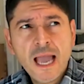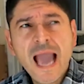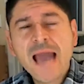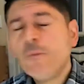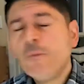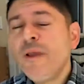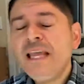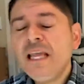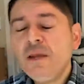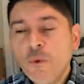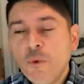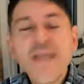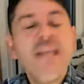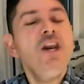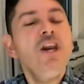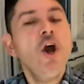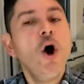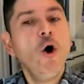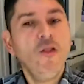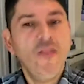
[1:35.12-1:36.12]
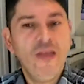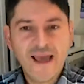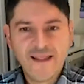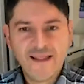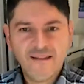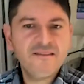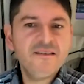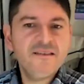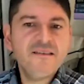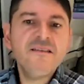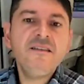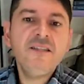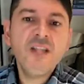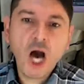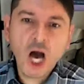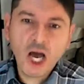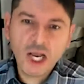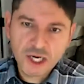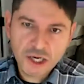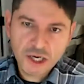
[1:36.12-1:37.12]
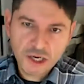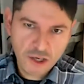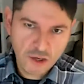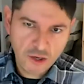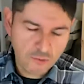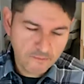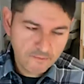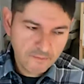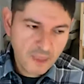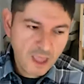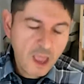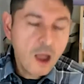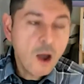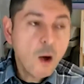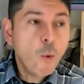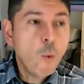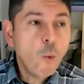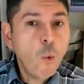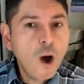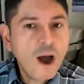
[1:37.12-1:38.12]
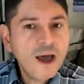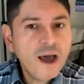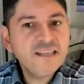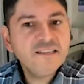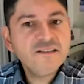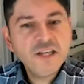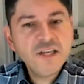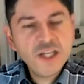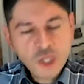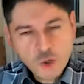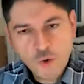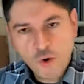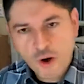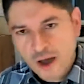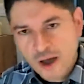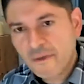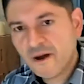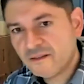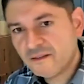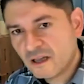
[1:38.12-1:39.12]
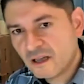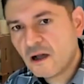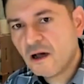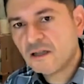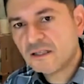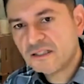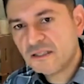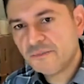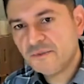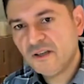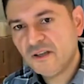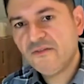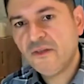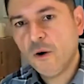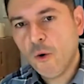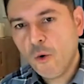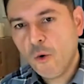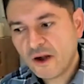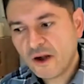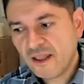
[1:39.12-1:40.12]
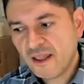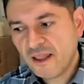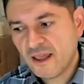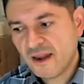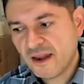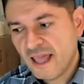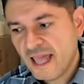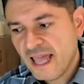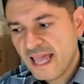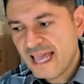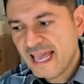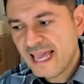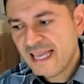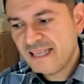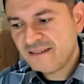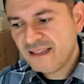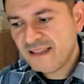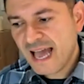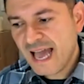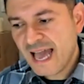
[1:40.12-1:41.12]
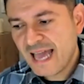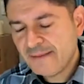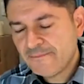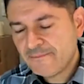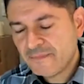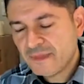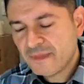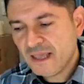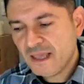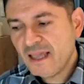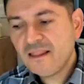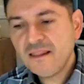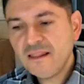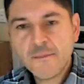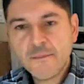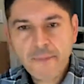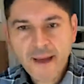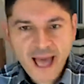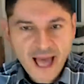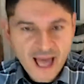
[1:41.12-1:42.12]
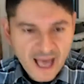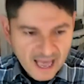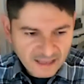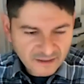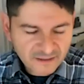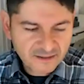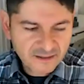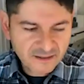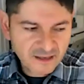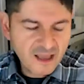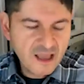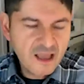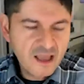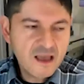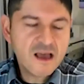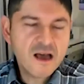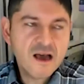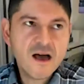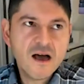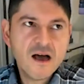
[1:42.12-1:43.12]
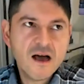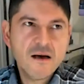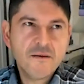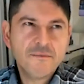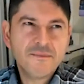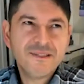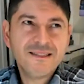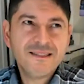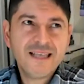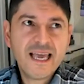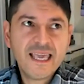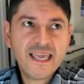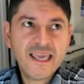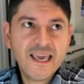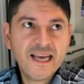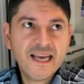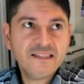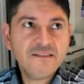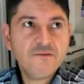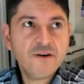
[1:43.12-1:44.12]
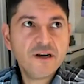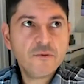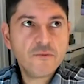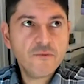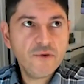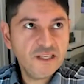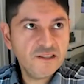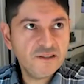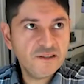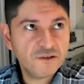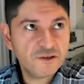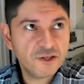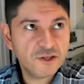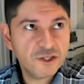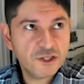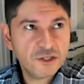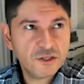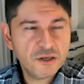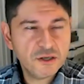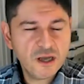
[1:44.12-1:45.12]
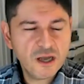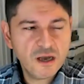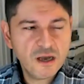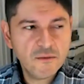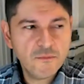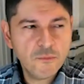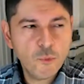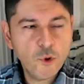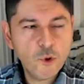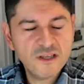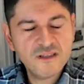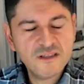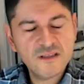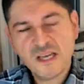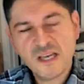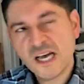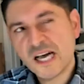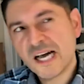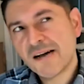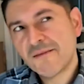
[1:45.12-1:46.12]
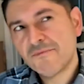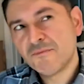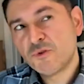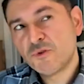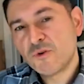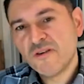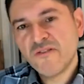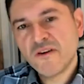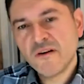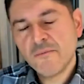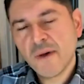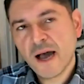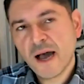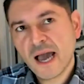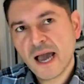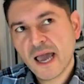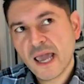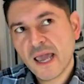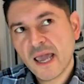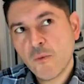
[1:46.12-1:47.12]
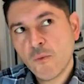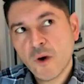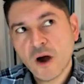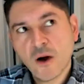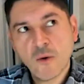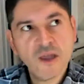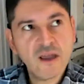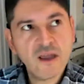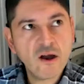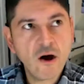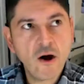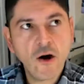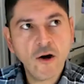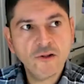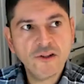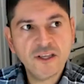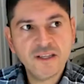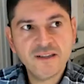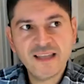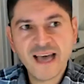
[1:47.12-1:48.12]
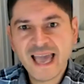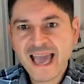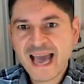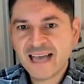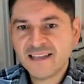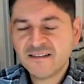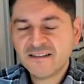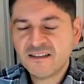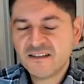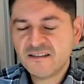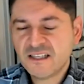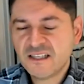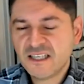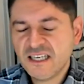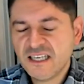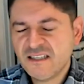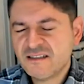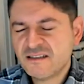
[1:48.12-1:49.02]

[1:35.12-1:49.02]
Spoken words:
we know that this is not new. What is new about the concept of the orchid is that in the past, psychiatric research was driven by what we call the diathesis